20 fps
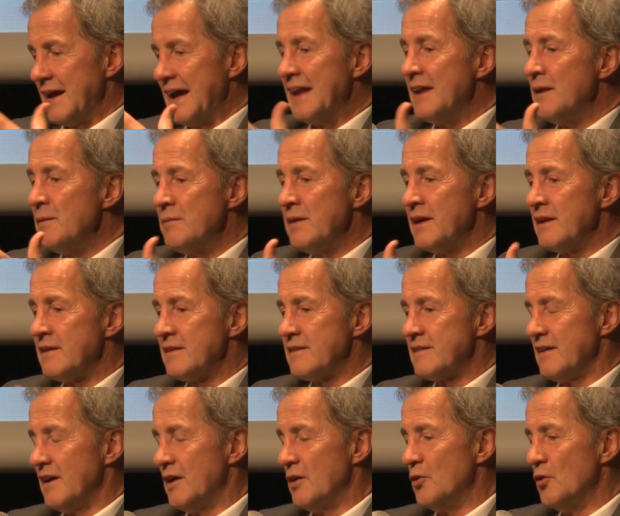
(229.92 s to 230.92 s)

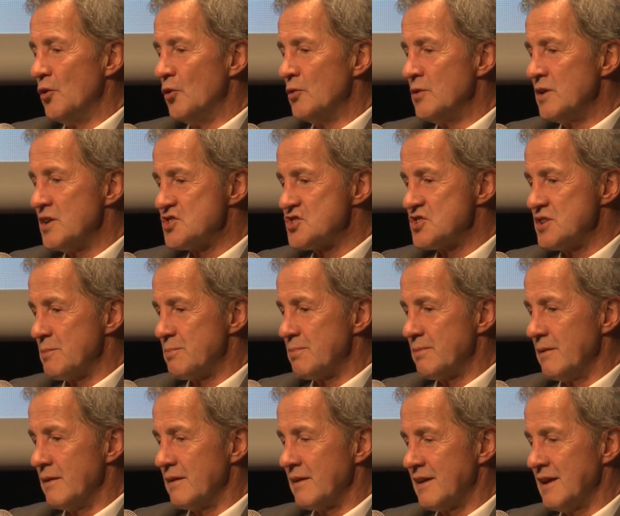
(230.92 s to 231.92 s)
element how
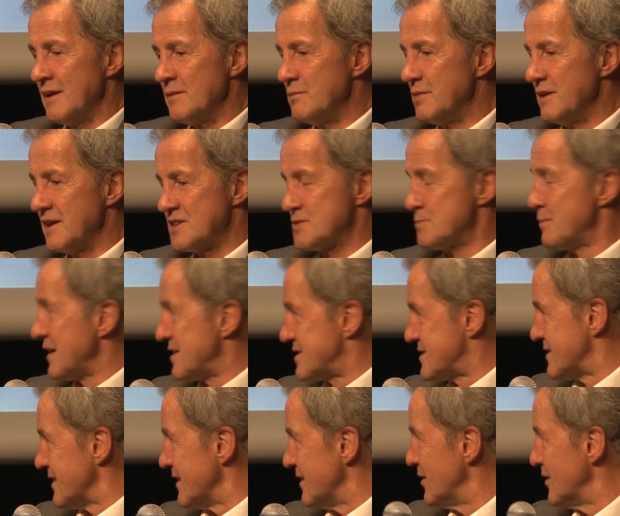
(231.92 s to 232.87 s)
ownership can be expressed.